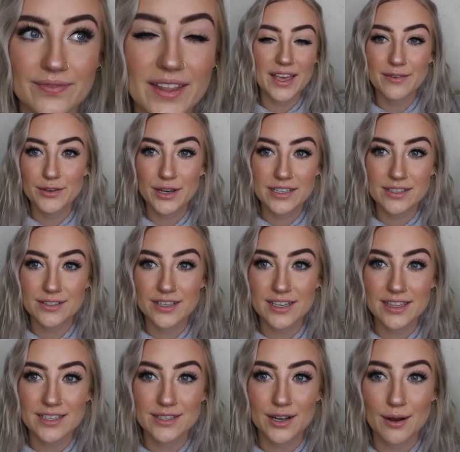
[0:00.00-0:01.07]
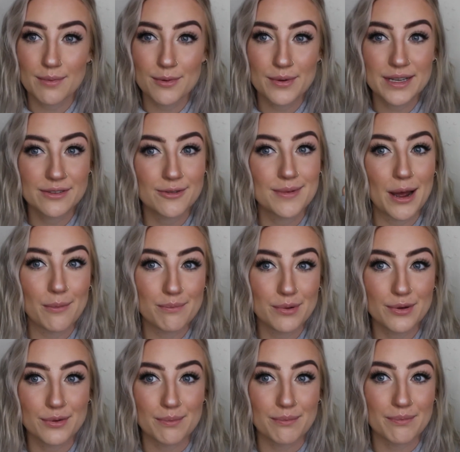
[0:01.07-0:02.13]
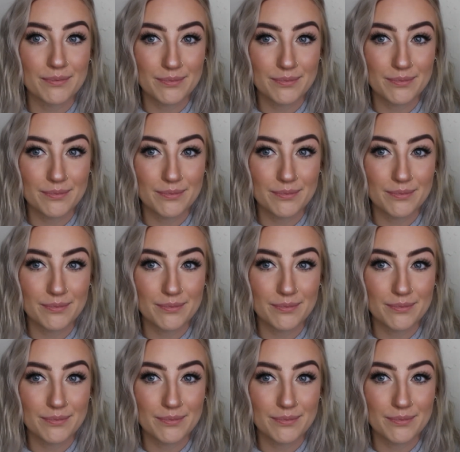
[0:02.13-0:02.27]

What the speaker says: if you guys are seeing this a couple weeks from now, boom,